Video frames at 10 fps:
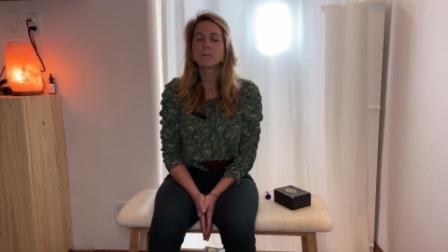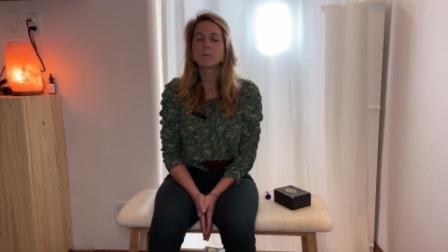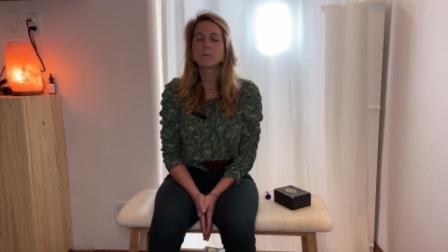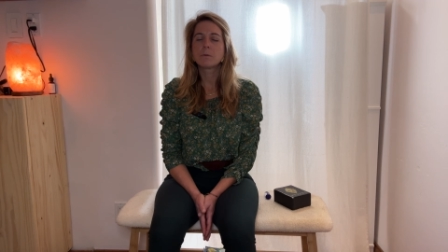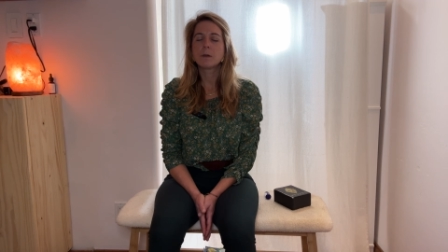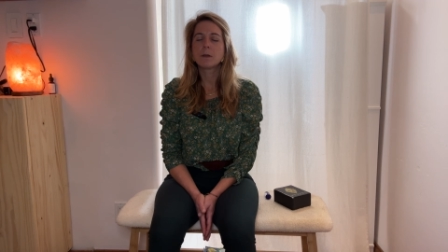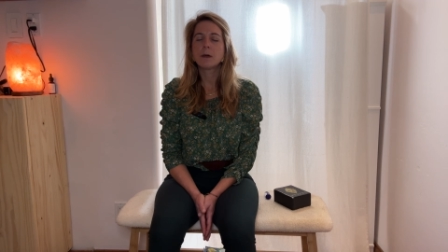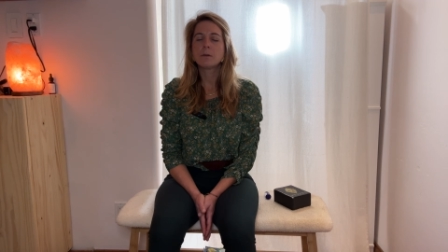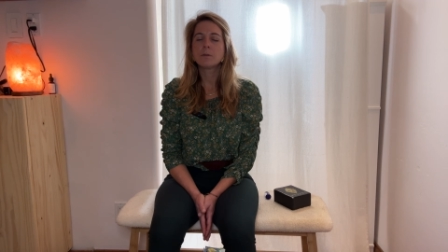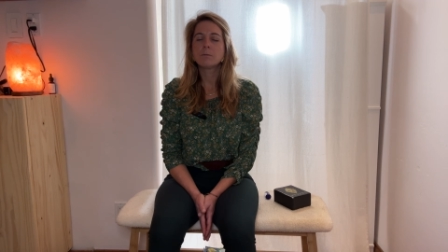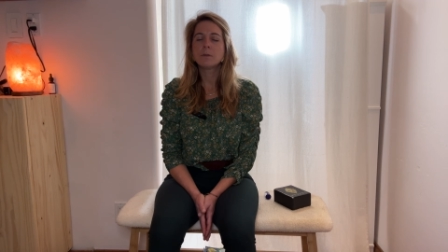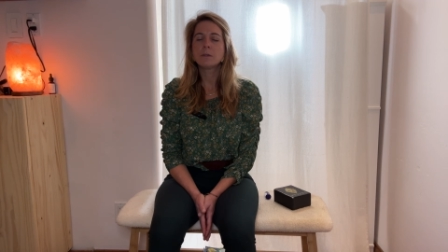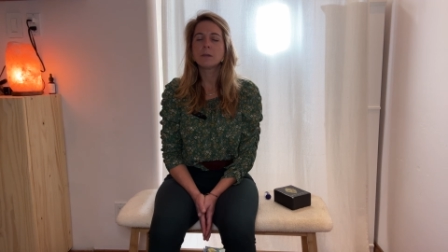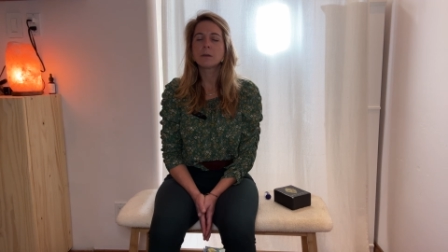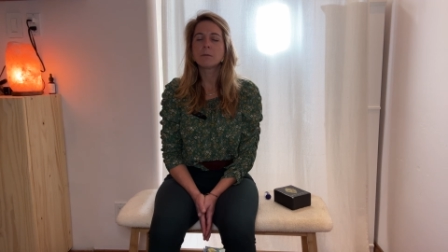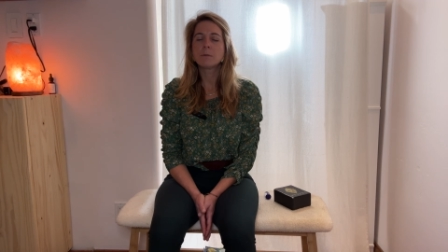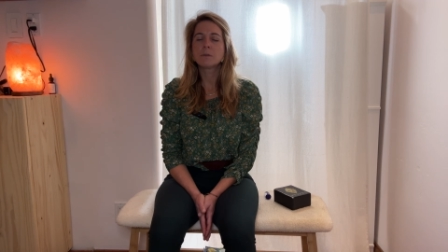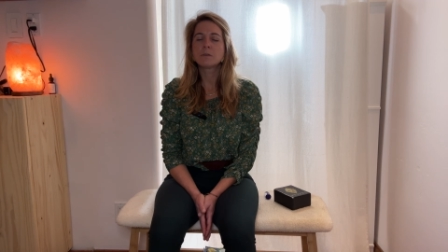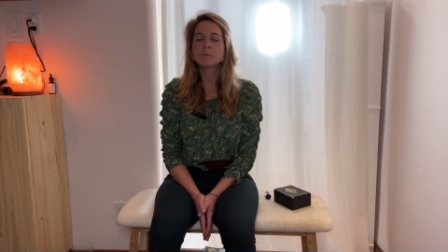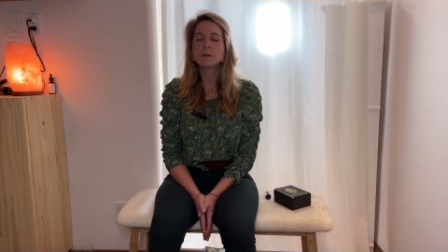So that as we take up
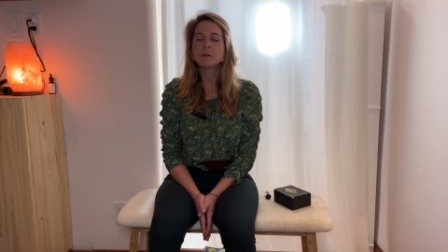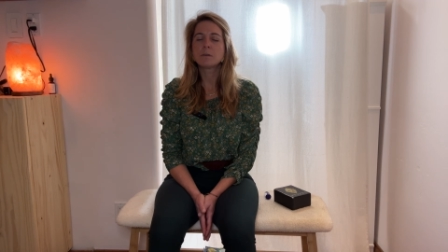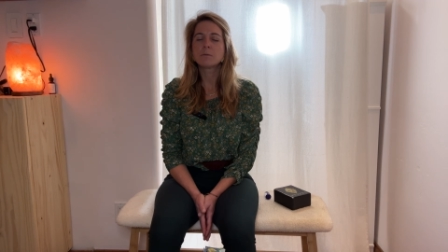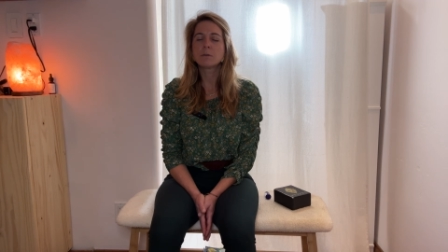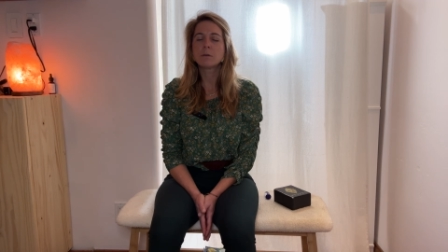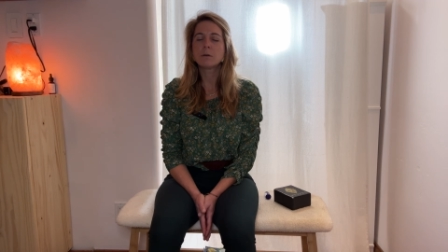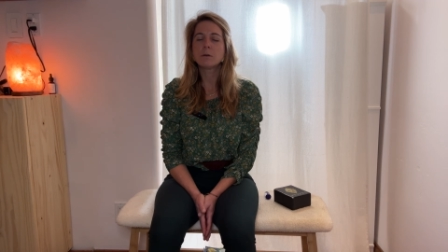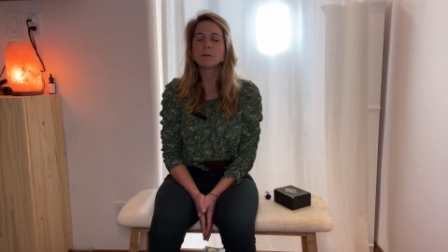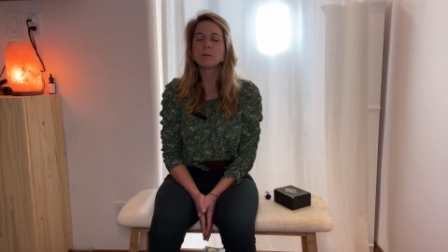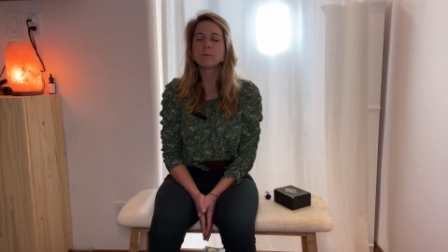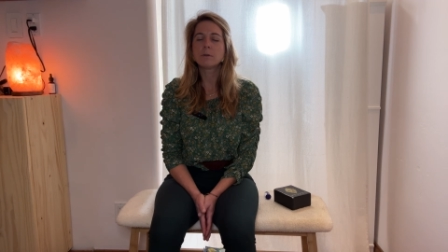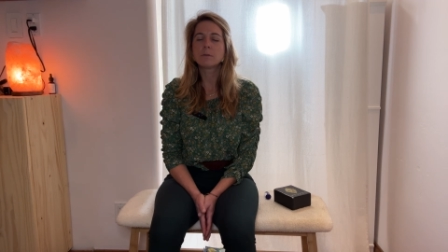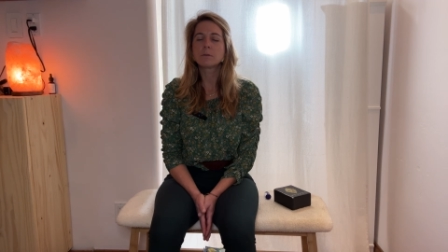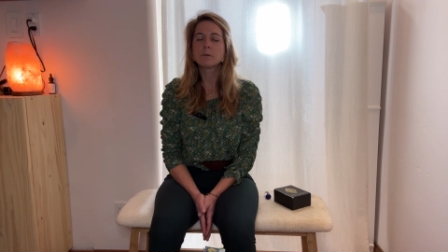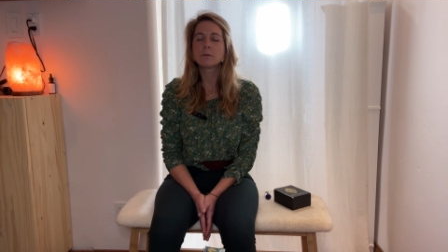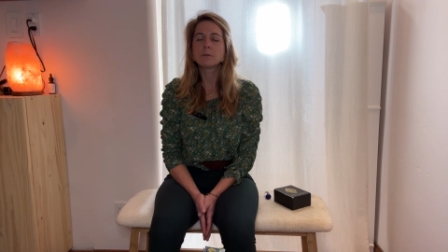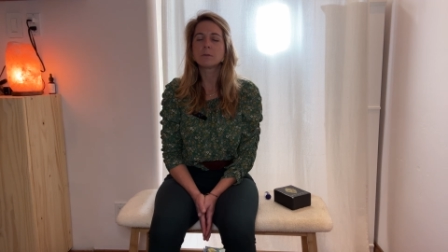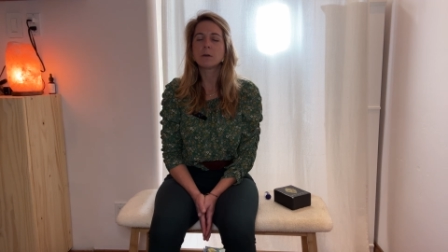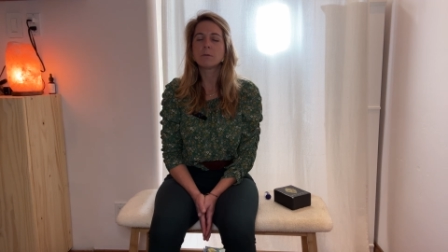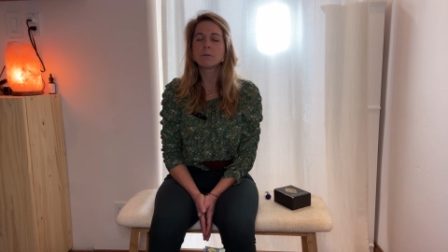this space with all of this good
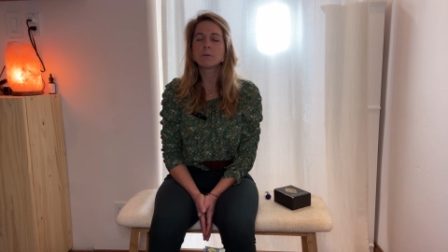stuff,